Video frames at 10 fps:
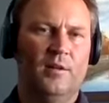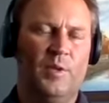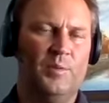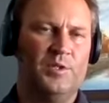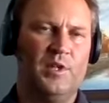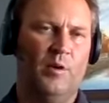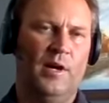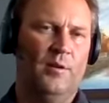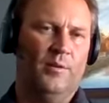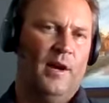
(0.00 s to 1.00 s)
People say, well,
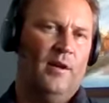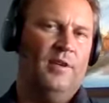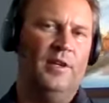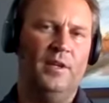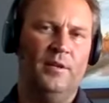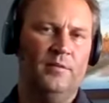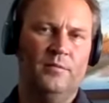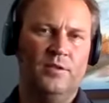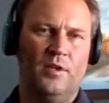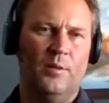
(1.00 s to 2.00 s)
I don't have any
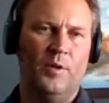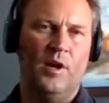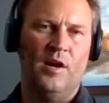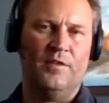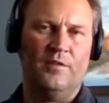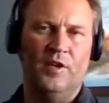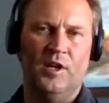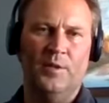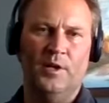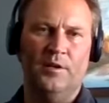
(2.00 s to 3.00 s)
topographic
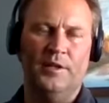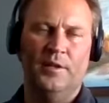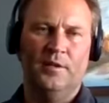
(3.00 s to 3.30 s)
variability.